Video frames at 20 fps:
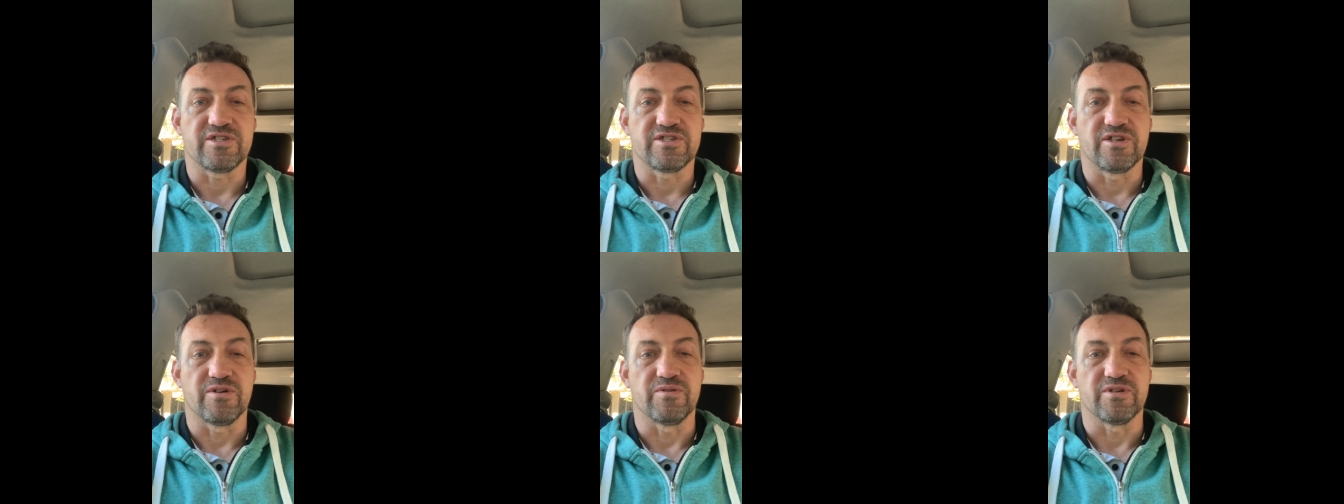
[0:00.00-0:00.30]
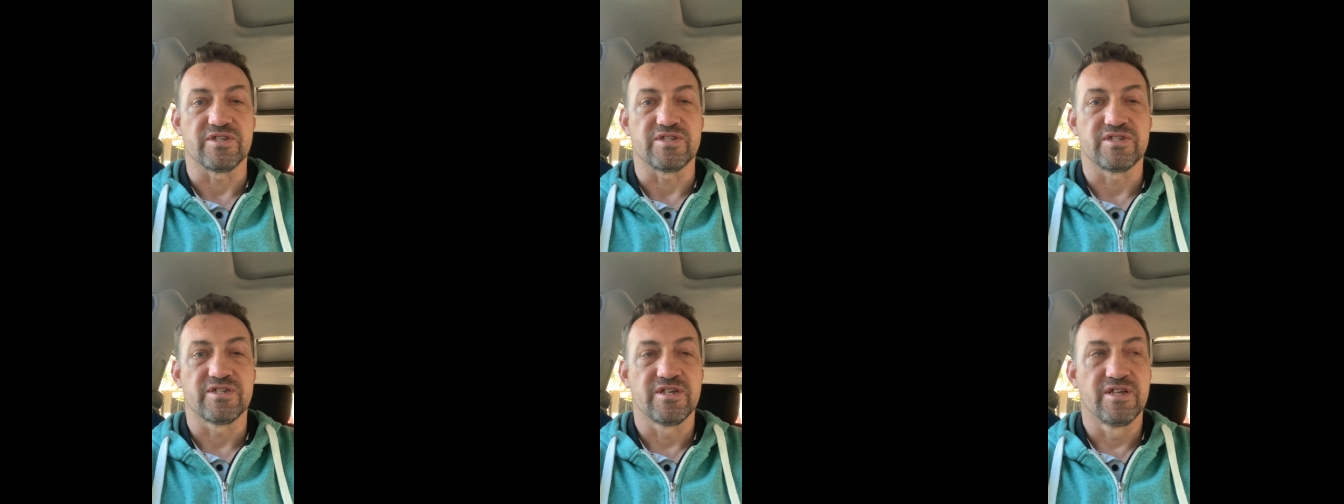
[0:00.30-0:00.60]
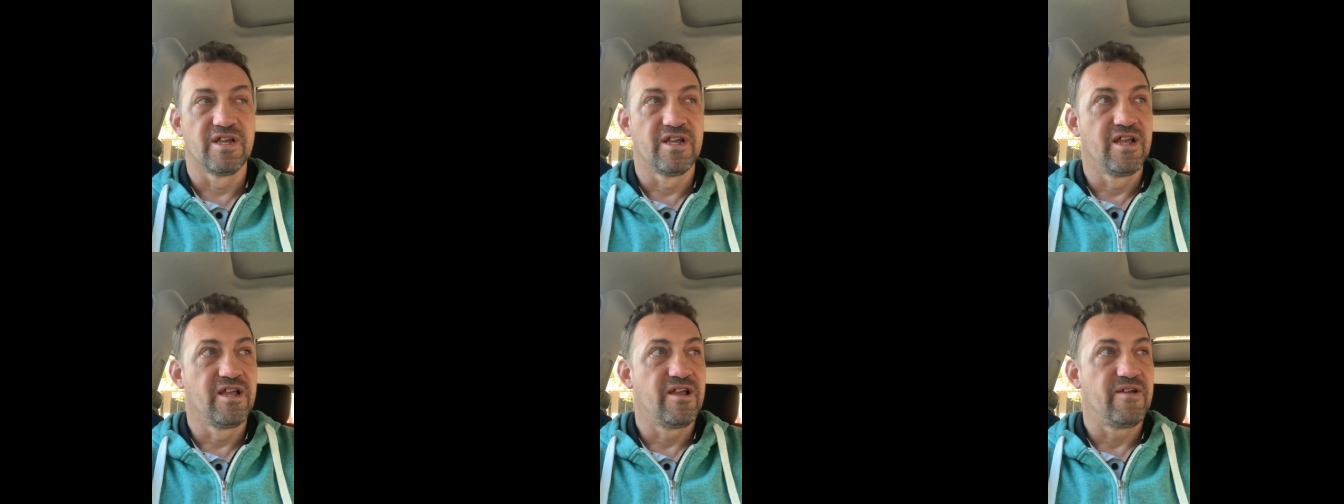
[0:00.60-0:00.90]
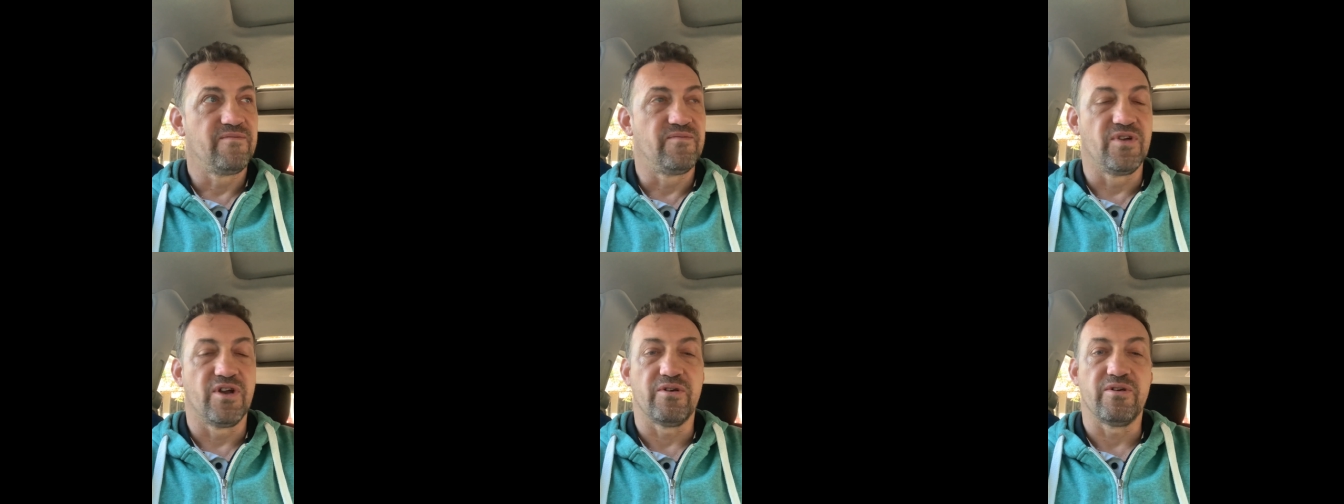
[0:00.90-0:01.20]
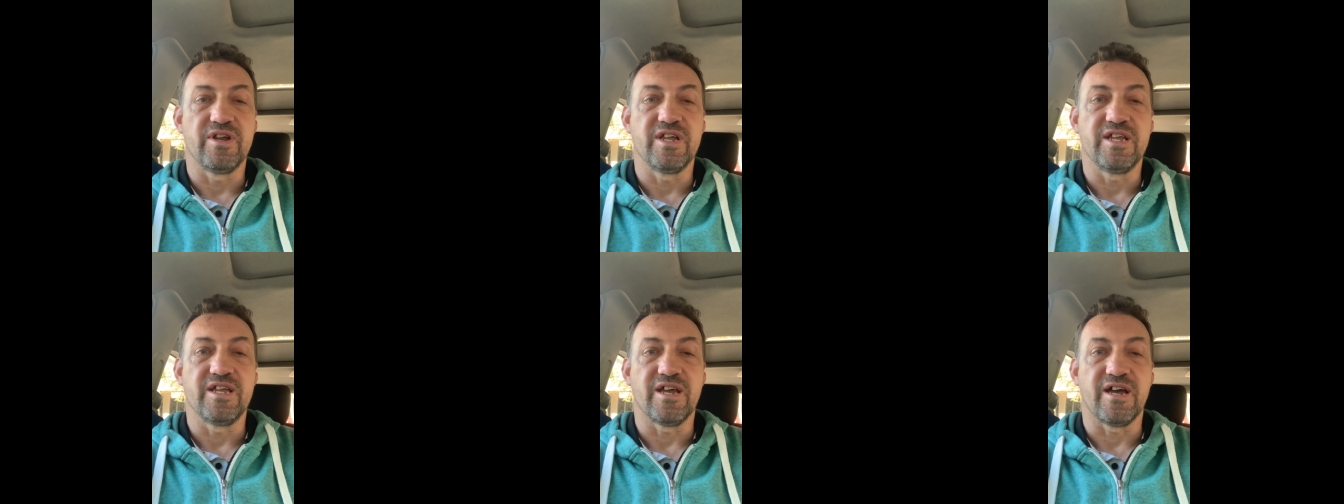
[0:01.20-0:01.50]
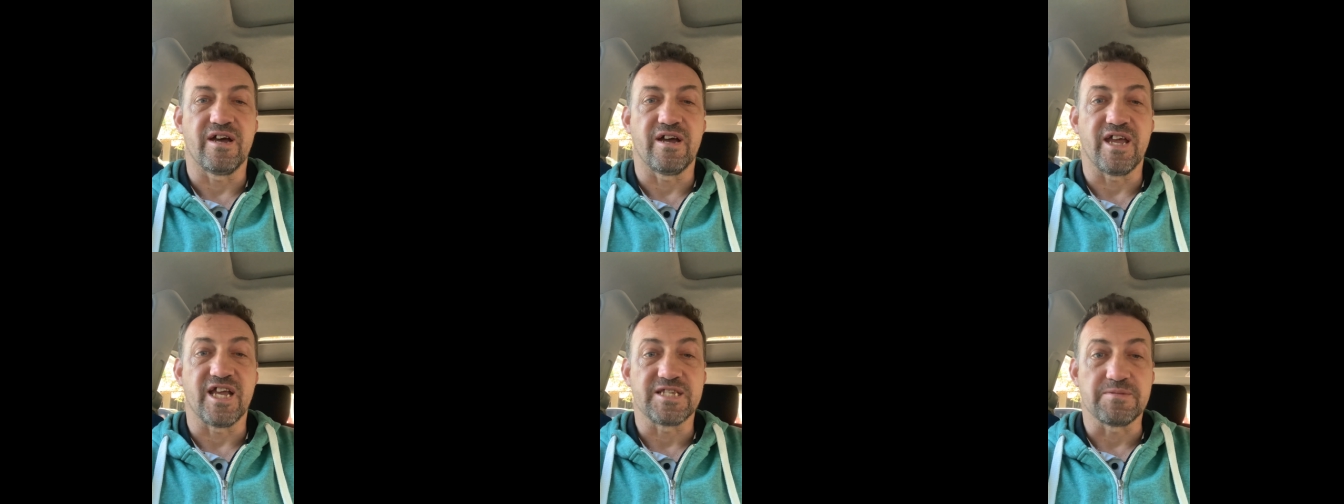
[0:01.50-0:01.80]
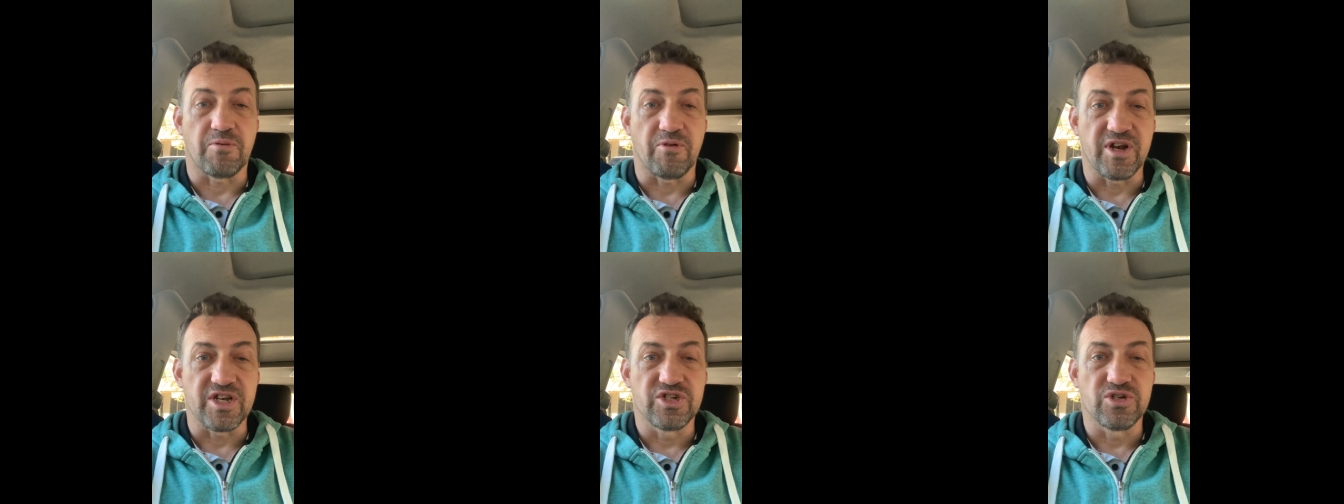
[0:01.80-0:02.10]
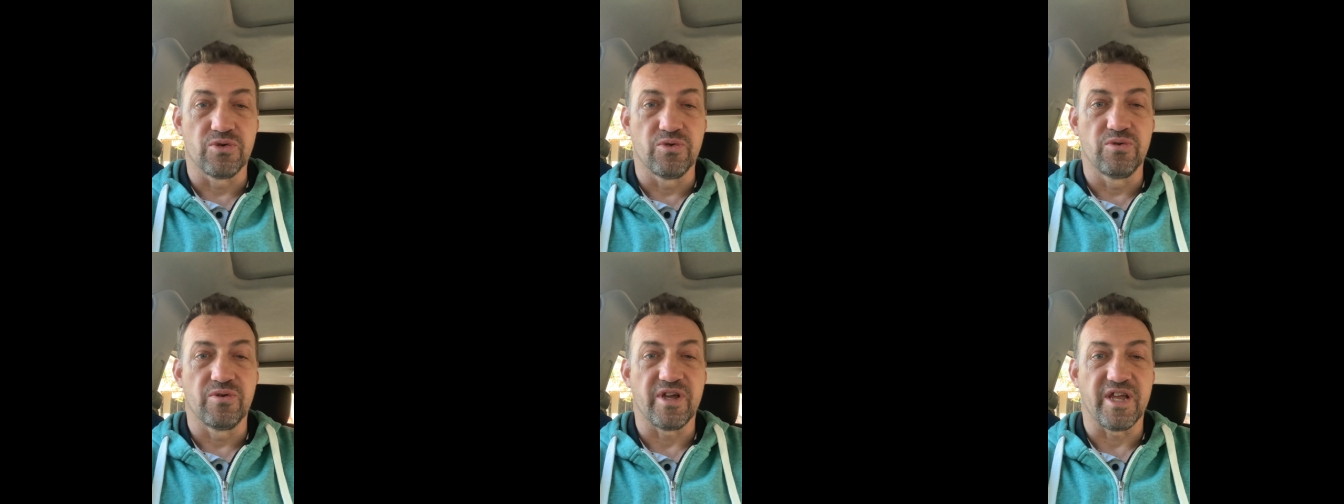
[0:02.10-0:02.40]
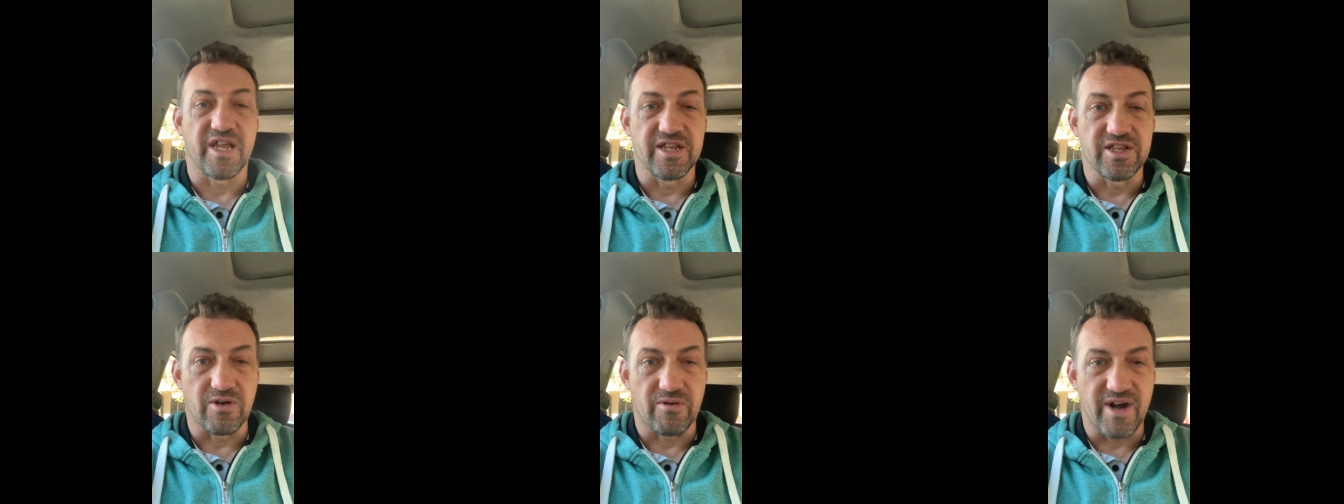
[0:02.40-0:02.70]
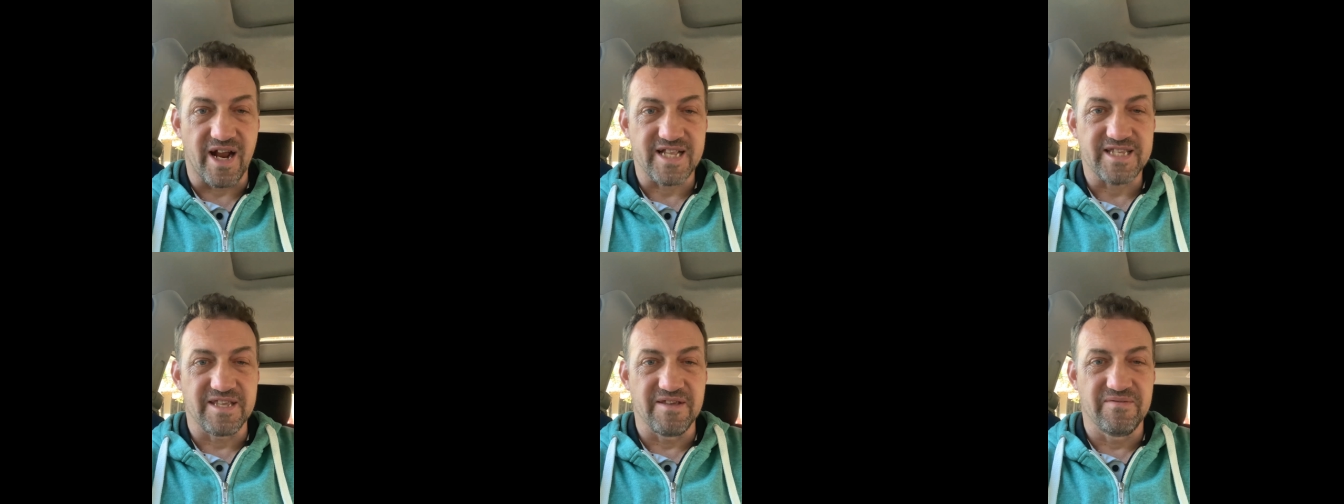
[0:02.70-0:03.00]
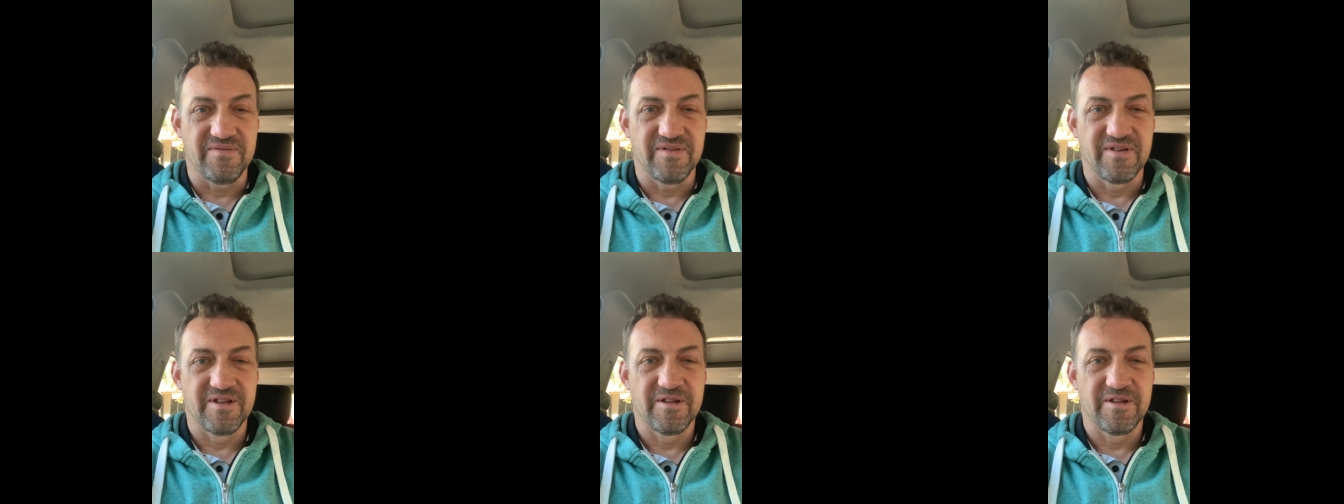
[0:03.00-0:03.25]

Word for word: So it's very uh, experiential, interactive.